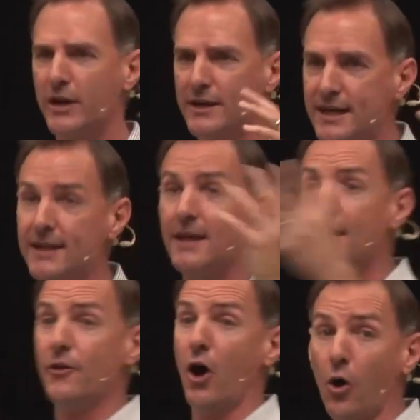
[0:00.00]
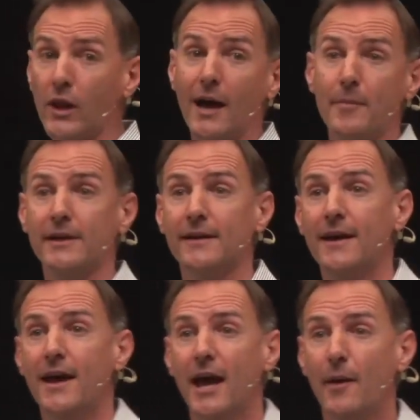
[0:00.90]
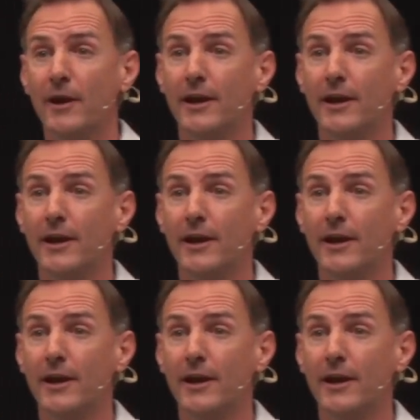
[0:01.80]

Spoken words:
to take the whole army and we're going to